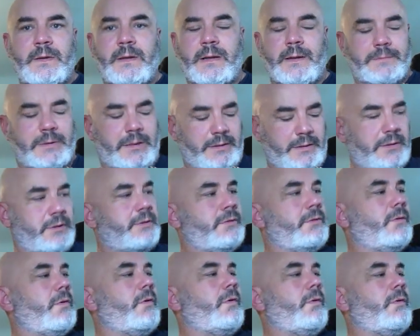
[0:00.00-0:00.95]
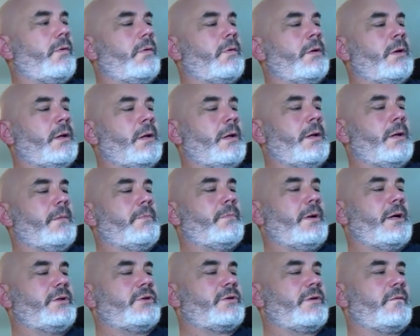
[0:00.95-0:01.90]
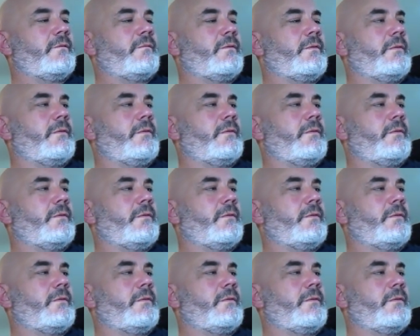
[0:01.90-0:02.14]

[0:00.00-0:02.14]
not going to do a whole bunch of